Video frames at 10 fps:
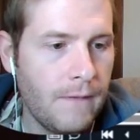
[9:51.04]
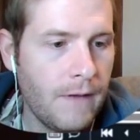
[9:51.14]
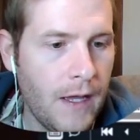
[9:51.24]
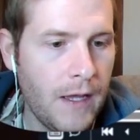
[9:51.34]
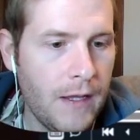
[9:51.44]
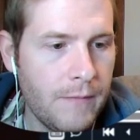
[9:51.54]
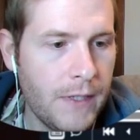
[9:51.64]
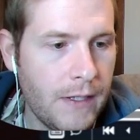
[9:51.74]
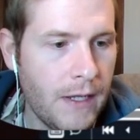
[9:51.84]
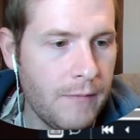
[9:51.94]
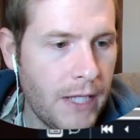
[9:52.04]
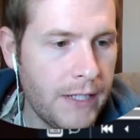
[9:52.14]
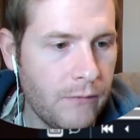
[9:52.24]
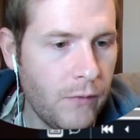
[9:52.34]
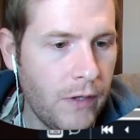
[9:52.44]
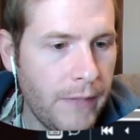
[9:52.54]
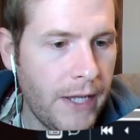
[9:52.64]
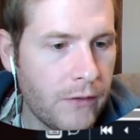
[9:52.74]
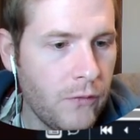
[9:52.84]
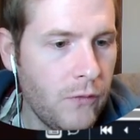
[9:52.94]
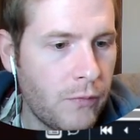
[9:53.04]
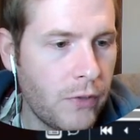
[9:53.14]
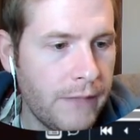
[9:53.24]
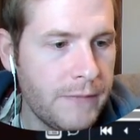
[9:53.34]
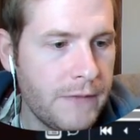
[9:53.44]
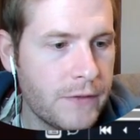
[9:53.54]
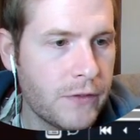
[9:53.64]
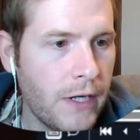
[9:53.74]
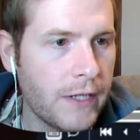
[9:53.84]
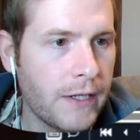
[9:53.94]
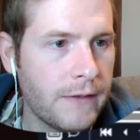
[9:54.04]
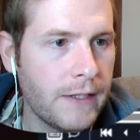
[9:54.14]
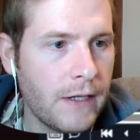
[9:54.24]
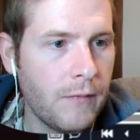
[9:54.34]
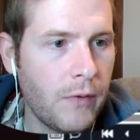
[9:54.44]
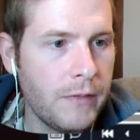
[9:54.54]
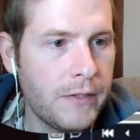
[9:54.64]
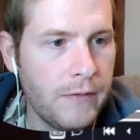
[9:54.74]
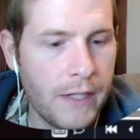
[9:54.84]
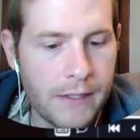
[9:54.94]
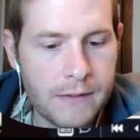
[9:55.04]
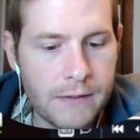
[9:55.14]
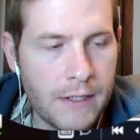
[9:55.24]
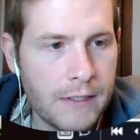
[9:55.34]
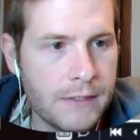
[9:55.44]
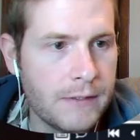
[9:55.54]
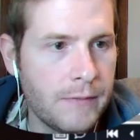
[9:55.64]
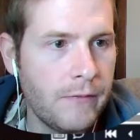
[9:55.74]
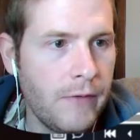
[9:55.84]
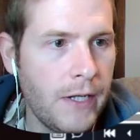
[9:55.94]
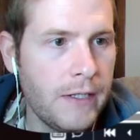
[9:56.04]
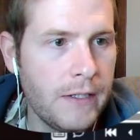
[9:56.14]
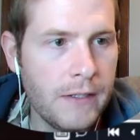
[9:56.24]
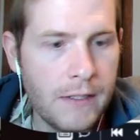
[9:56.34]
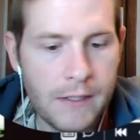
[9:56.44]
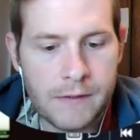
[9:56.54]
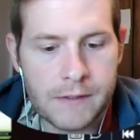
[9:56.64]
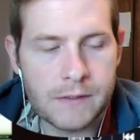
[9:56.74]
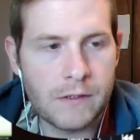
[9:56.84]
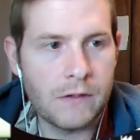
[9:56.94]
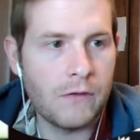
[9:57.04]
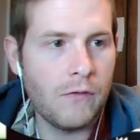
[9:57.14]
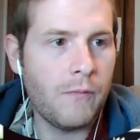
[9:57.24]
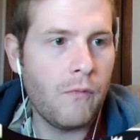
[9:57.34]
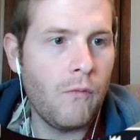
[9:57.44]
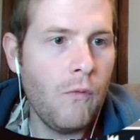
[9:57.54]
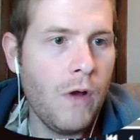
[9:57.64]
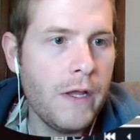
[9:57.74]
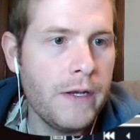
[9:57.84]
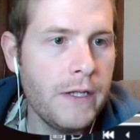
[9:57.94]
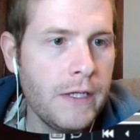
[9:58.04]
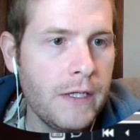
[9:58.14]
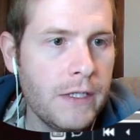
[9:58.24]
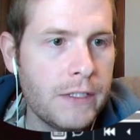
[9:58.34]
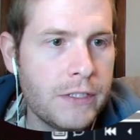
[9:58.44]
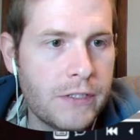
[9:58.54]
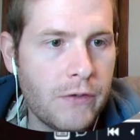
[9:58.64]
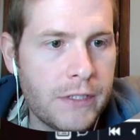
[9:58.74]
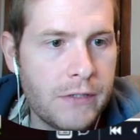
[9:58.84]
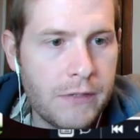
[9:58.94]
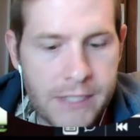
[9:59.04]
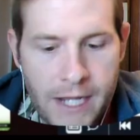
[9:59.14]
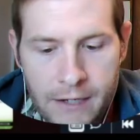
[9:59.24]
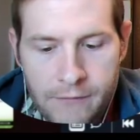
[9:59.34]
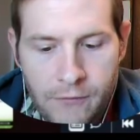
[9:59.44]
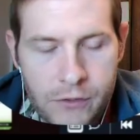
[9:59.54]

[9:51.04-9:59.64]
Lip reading: I'm liking where I'm at. Ooh, preemptive strike. I think I'll probably do that. That needs to be readied. This is going to go up 1. She's going to attack for